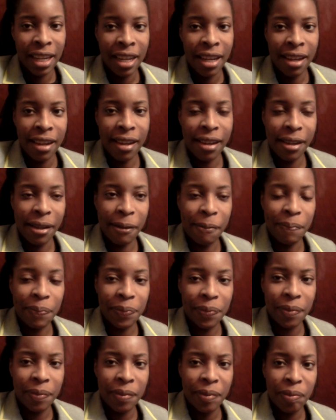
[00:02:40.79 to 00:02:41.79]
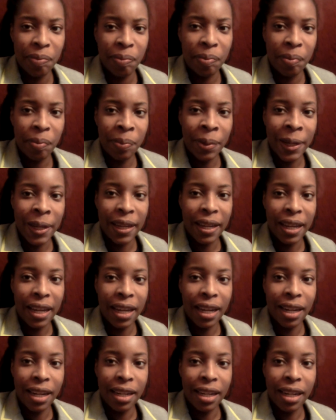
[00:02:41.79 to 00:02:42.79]
But
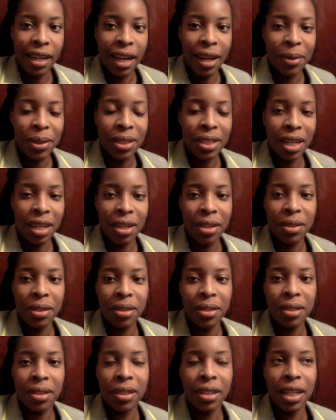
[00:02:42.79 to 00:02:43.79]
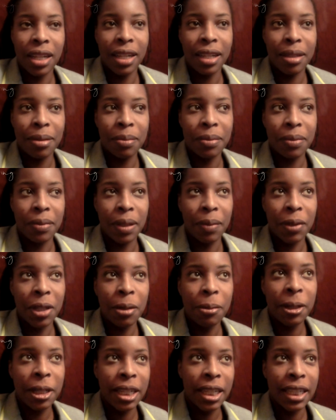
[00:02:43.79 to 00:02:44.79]
I was talking to, I'm gonna
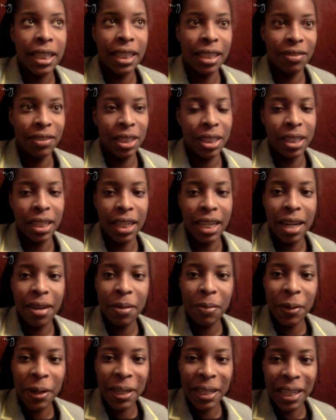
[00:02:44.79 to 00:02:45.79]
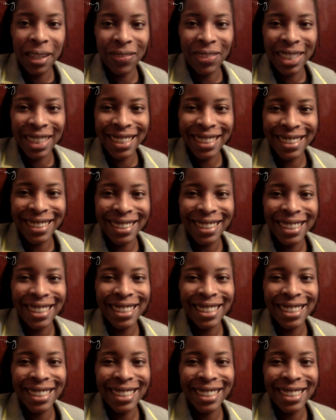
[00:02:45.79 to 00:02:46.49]
put her name here, I can't remember what her name is.